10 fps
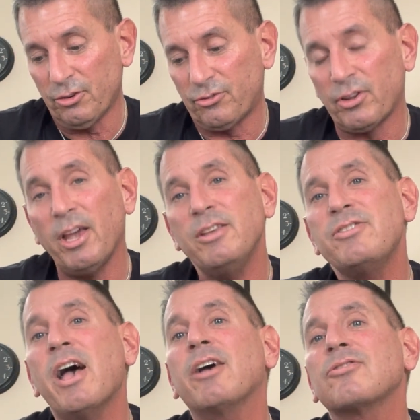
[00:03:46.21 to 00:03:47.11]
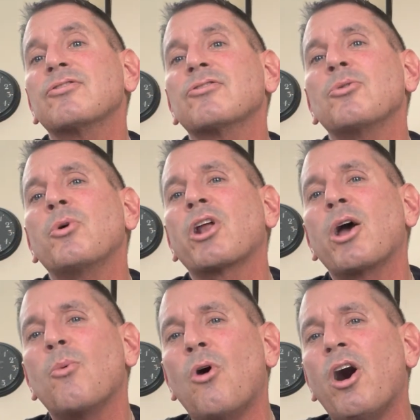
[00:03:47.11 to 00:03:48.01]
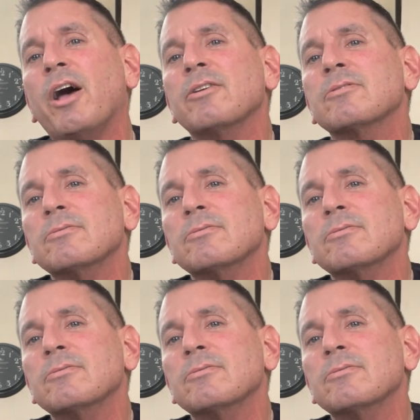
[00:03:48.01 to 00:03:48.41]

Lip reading: to say yes to what I want.